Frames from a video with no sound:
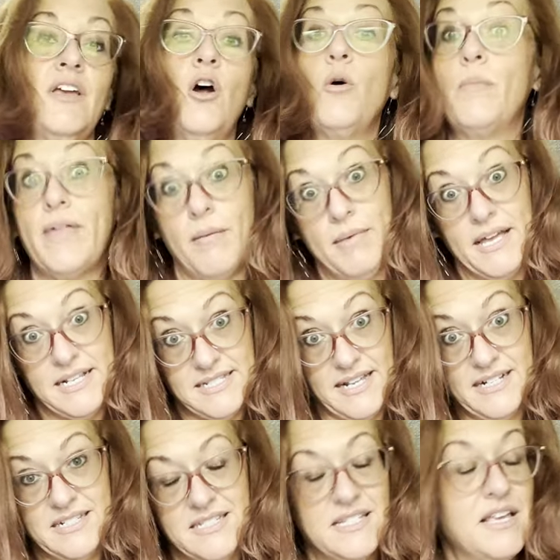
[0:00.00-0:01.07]
Hope that makes
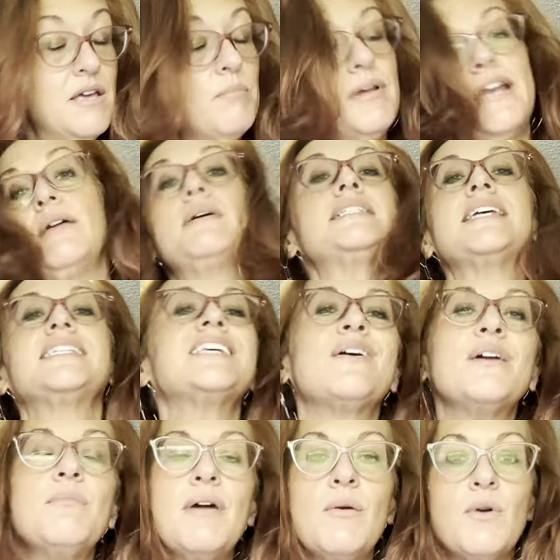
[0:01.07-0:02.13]
sense. But anyways, that's
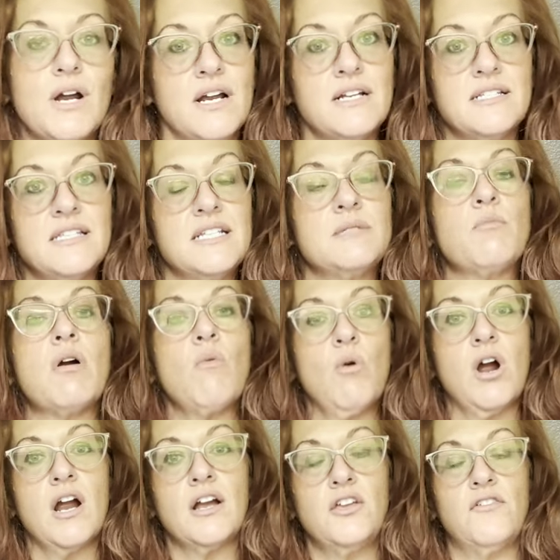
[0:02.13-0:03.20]
how eBay works. It's more
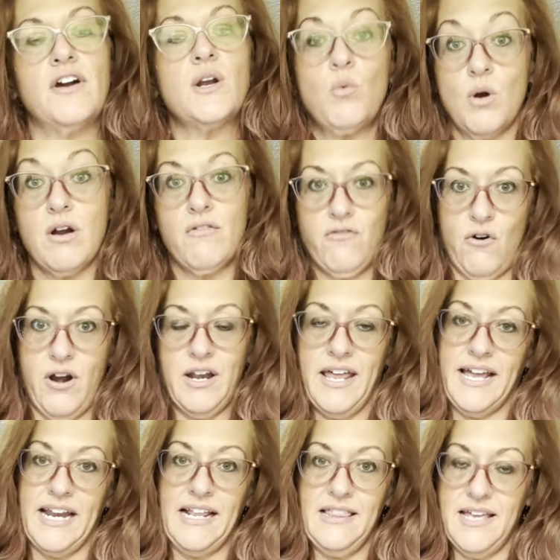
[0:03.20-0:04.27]
work. You've got to work for it
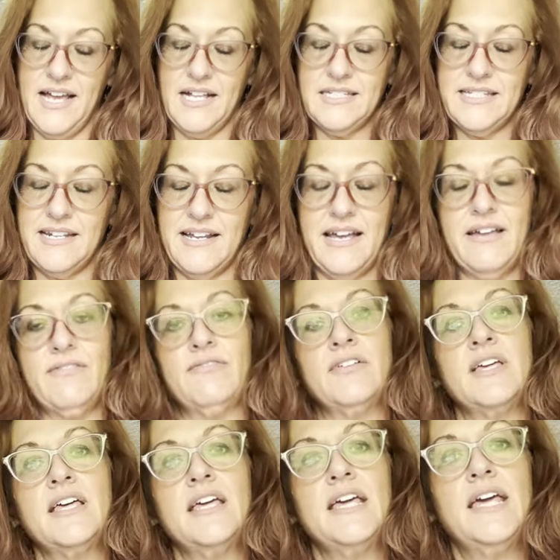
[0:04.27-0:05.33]
like anything else in life.
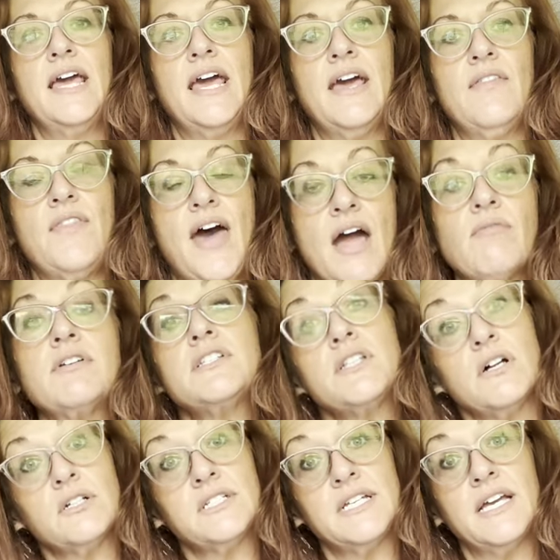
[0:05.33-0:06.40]
And that
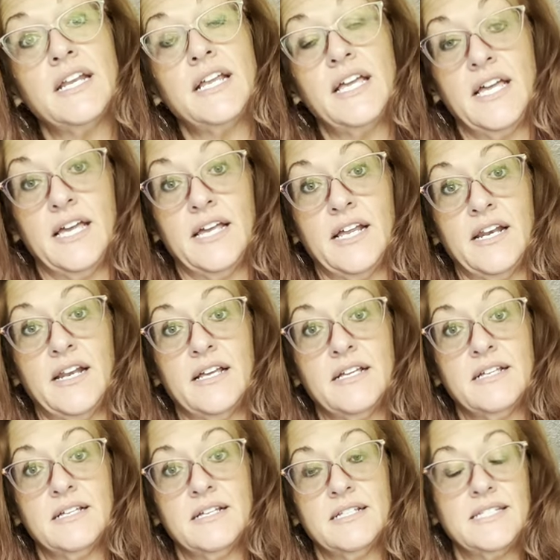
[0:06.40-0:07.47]
resulted in
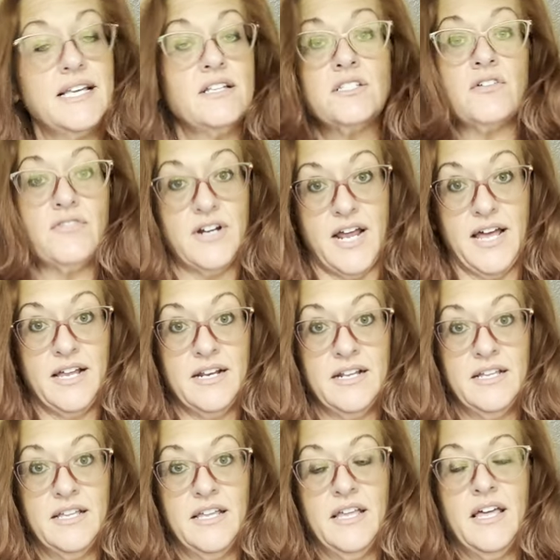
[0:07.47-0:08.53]
sales overnight.
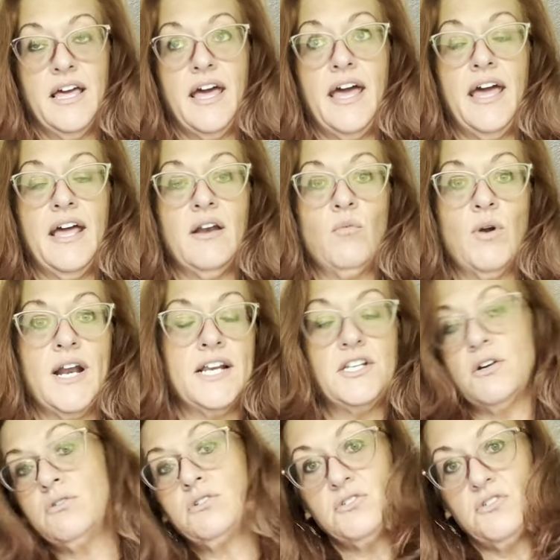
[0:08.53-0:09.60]
And when I
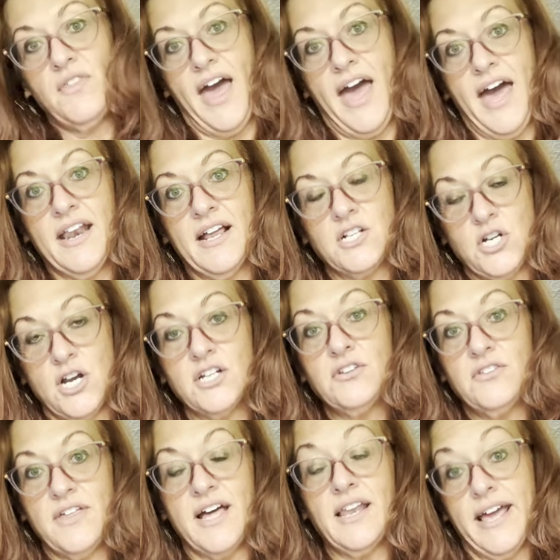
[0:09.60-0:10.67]
don't do that, I try to
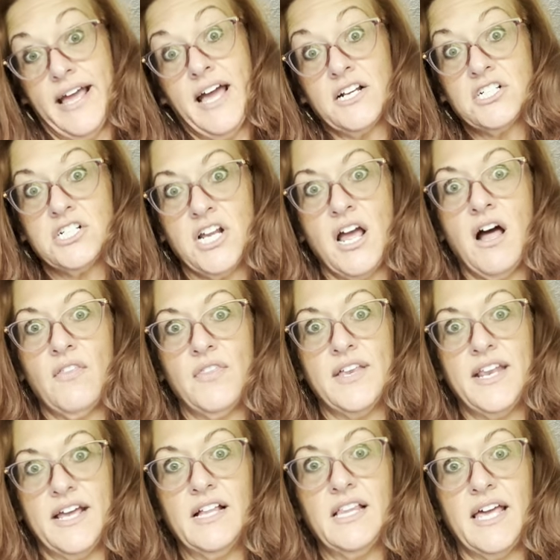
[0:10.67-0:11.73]
do that like actually on the
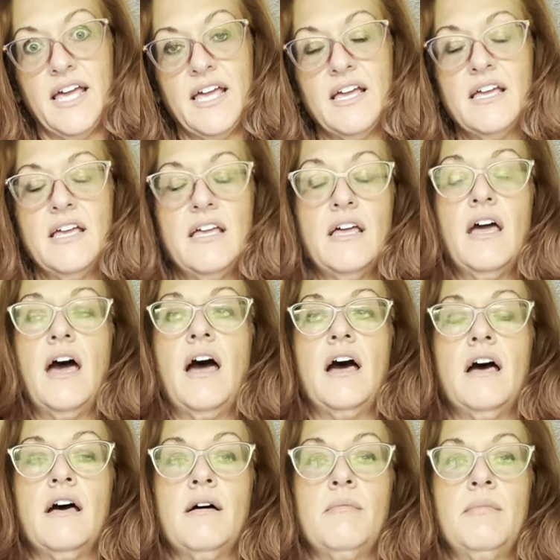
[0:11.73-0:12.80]
daily,
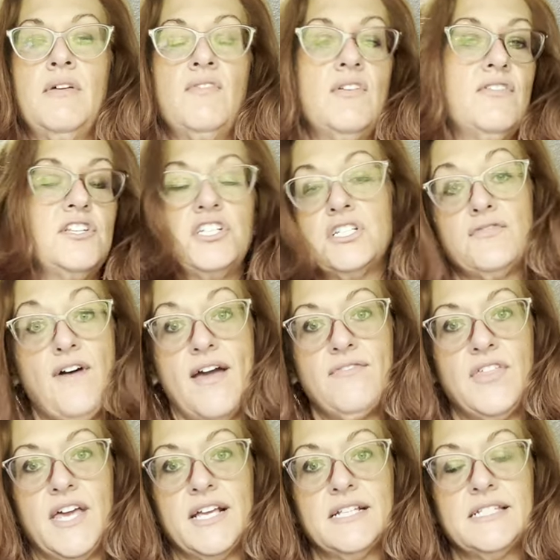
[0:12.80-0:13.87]
um, even if it's just five
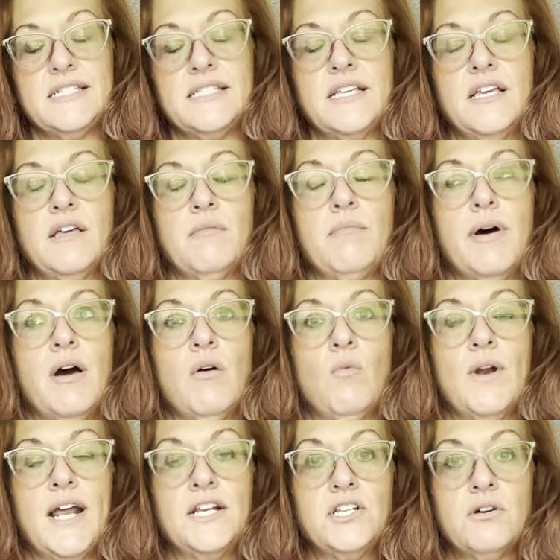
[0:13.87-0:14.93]
things. But
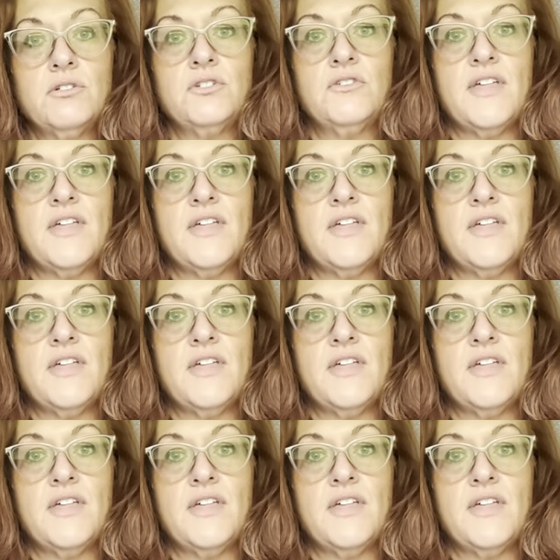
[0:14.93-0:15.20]
when I don't do